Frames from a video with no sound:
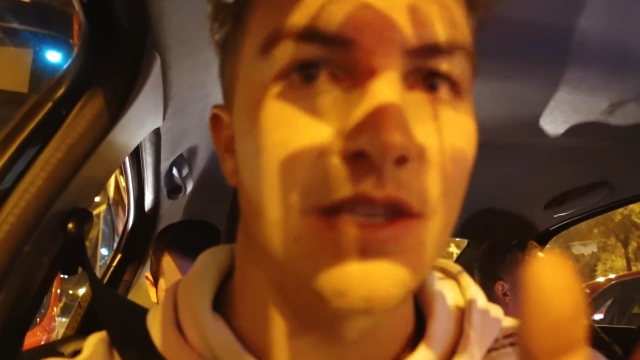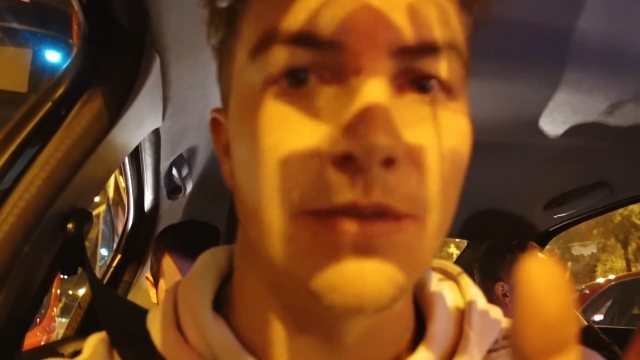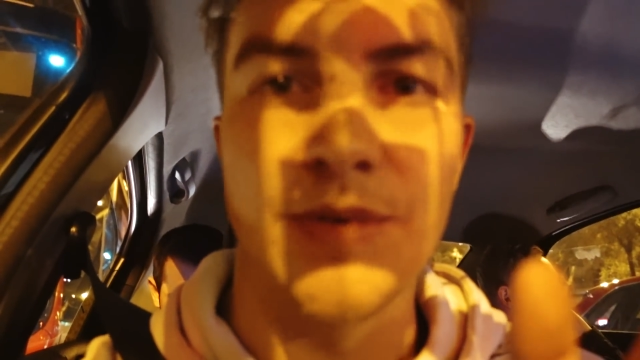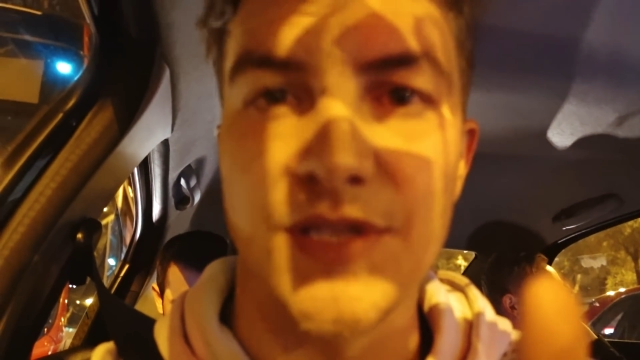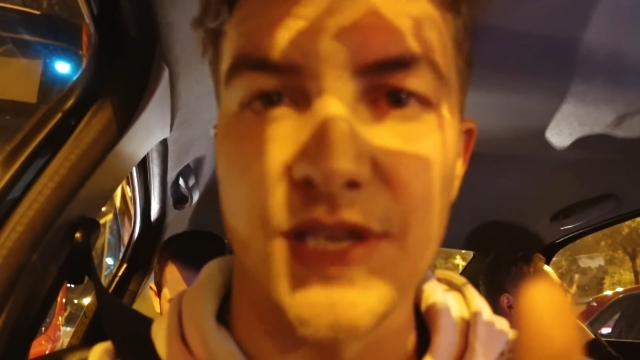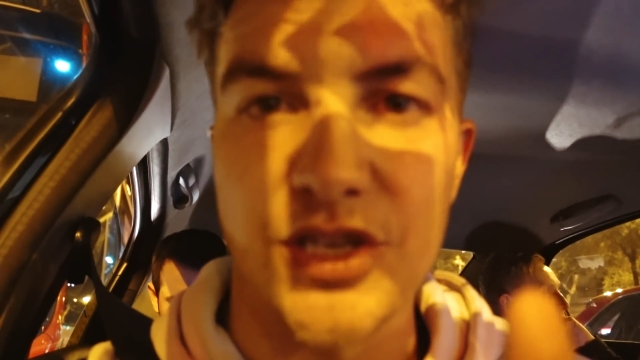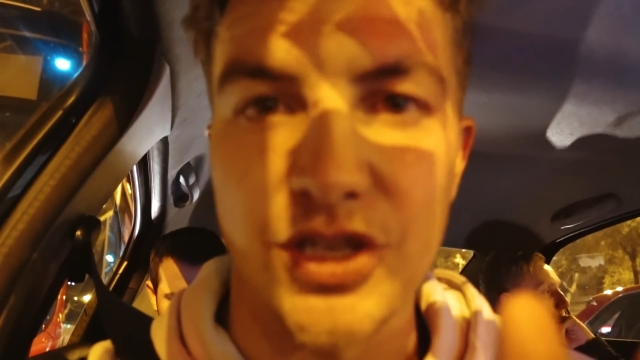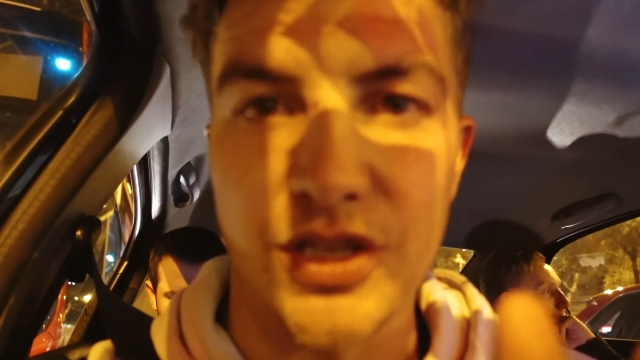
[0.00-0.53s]
the
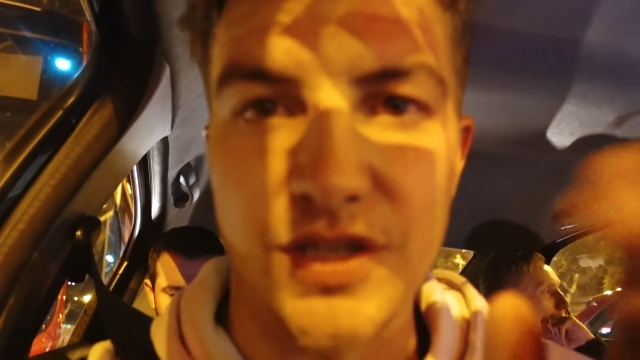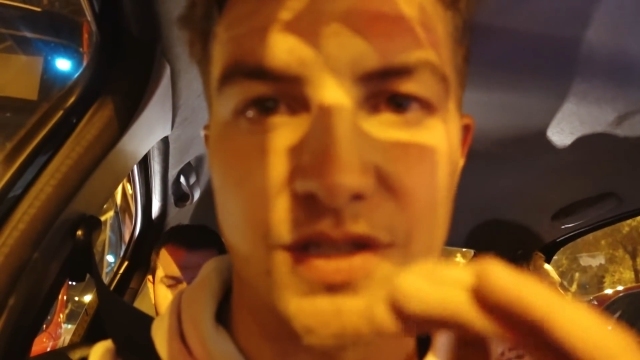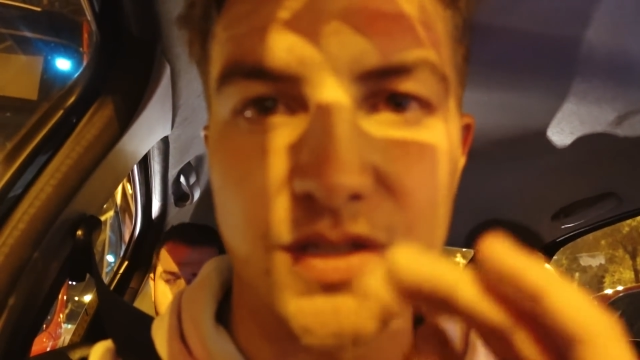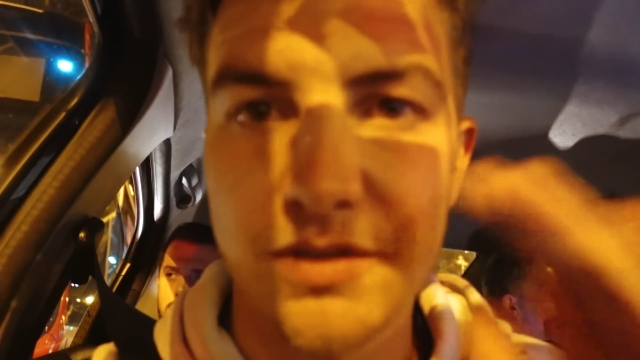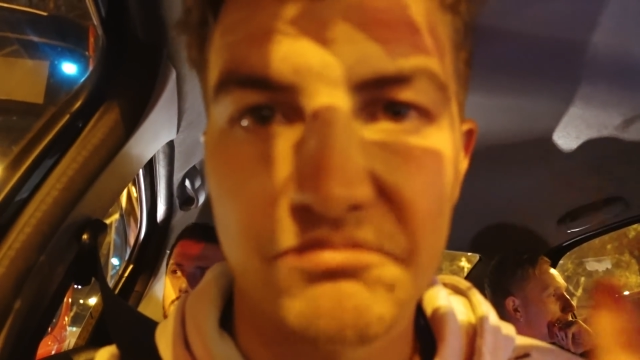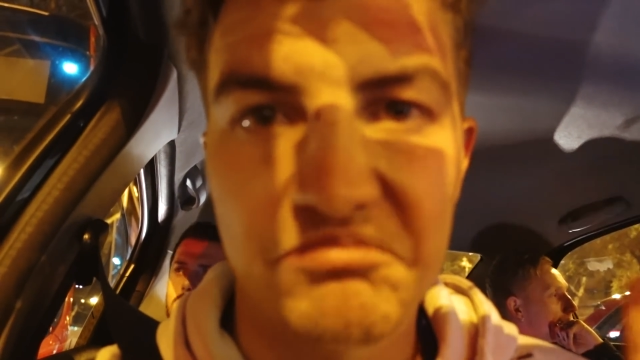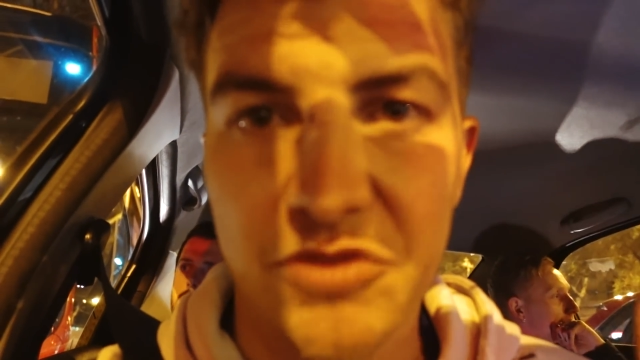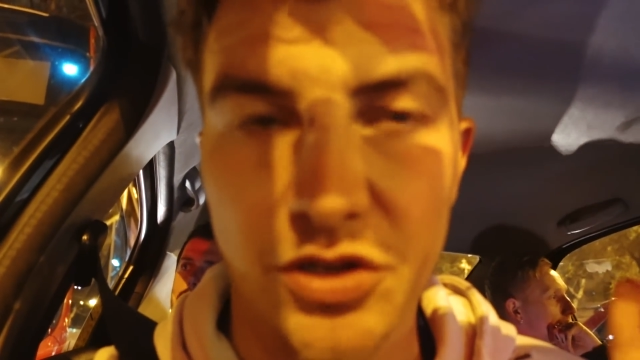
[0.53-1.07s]

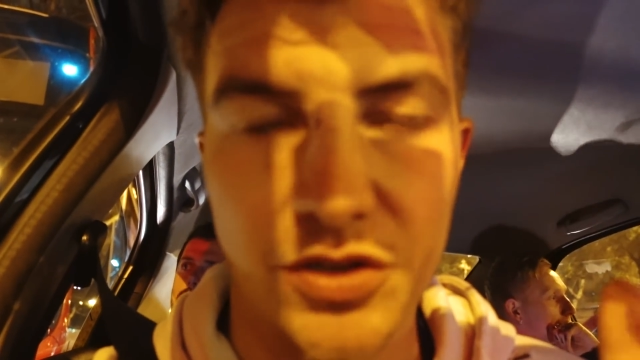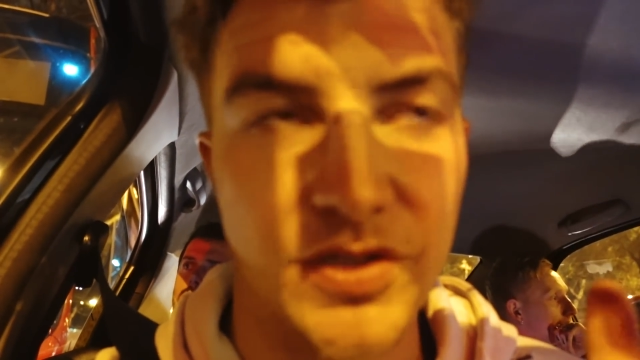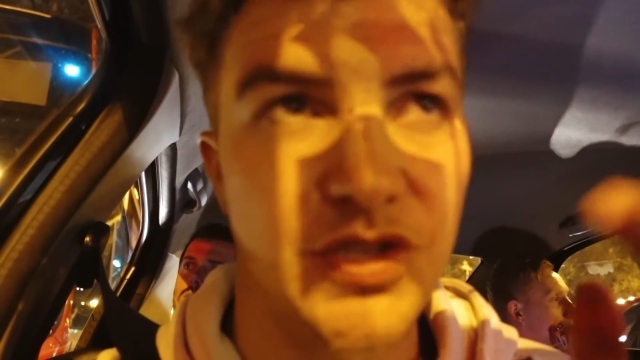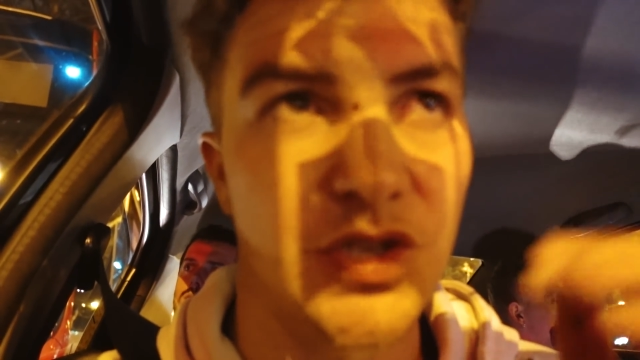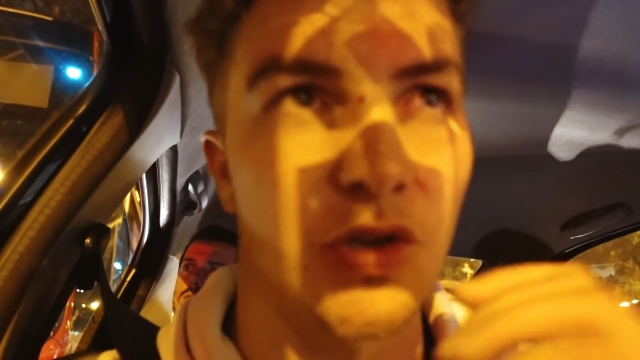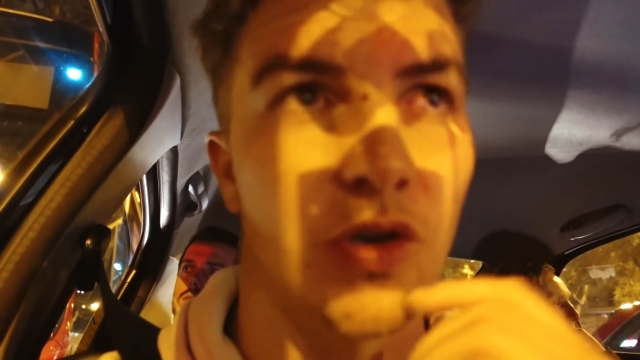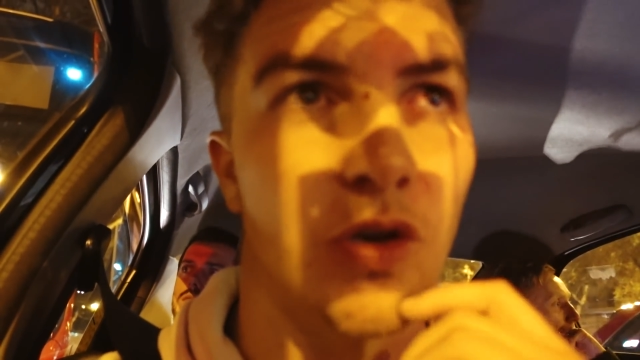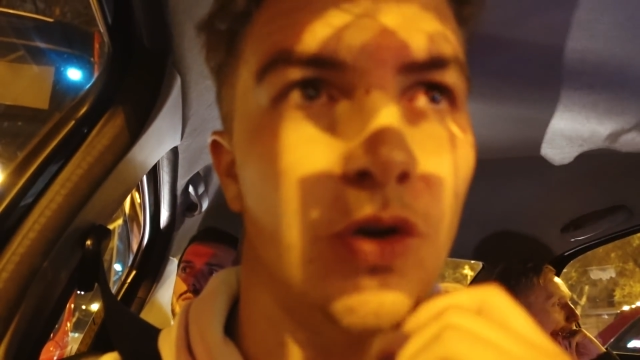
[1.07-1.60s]
positions, couldn't
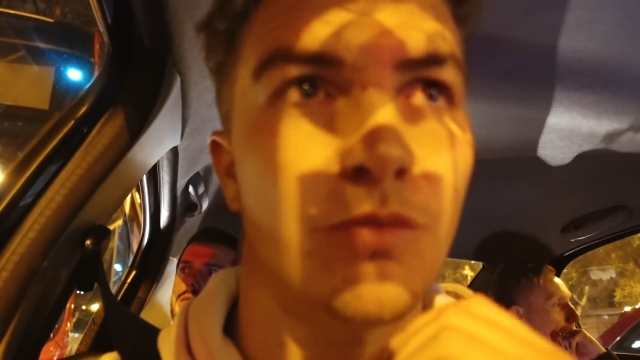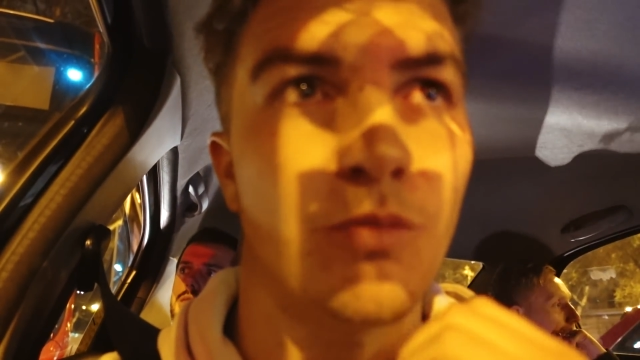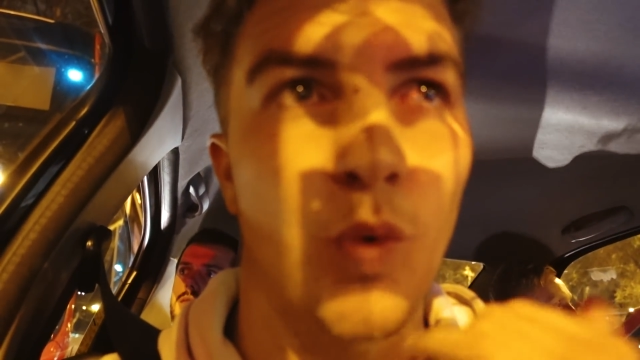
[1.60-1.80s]
score.